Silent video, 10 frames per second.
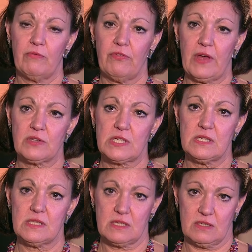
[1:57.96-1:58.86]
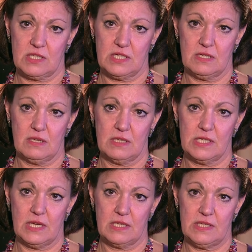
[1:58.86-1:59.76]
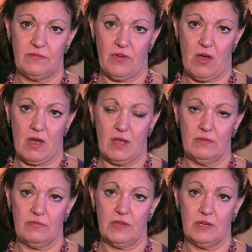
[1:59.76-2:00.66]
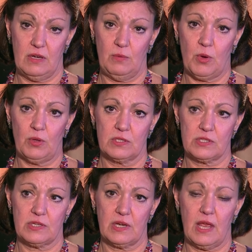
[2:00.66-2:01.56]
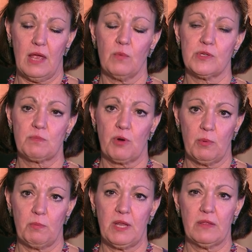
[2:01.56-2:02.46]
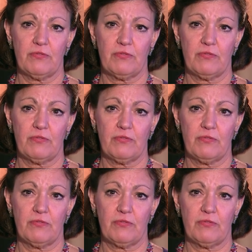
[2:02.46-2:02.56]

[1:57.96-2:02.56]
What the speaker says: Fountain started in 1985 in New Malden, it was probably the